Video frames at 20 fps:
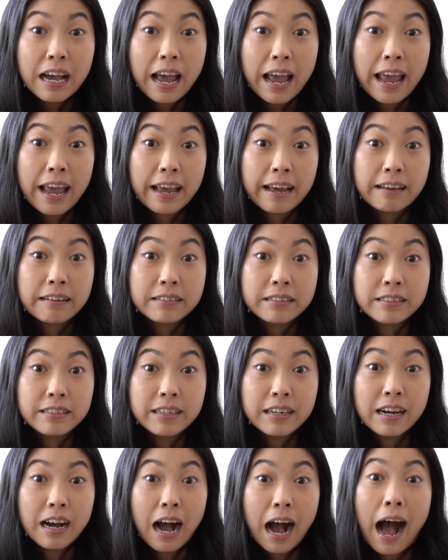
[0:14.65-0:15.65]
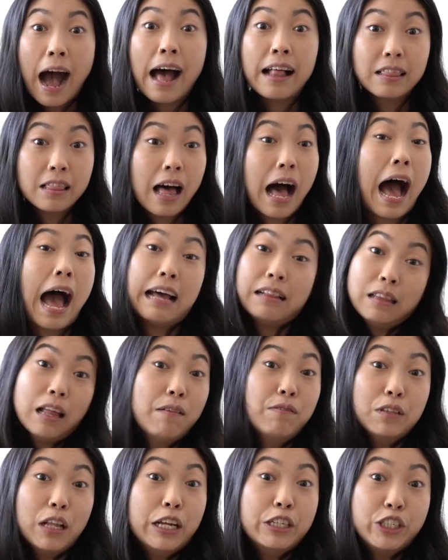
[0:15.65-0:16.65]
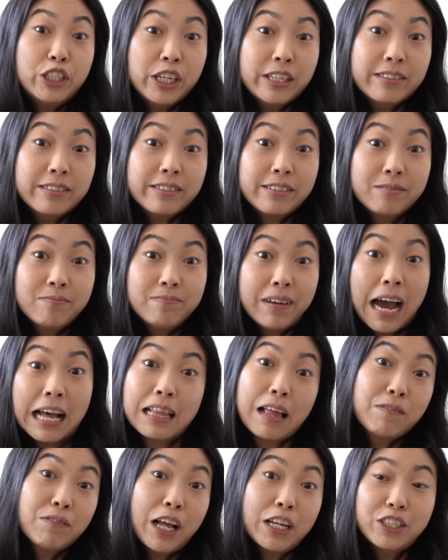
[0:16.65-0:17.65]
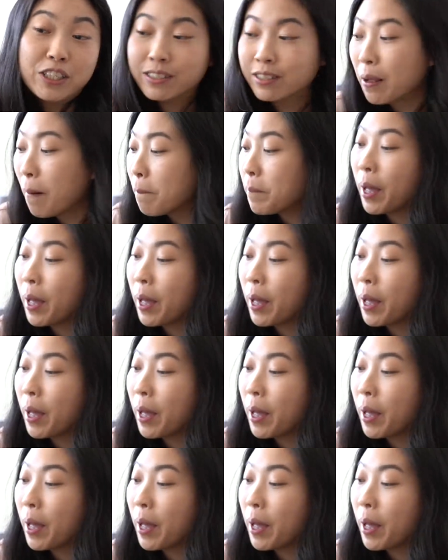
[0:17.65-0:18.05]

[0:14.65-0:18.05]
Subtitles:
and I love luncheons. I love luncheons.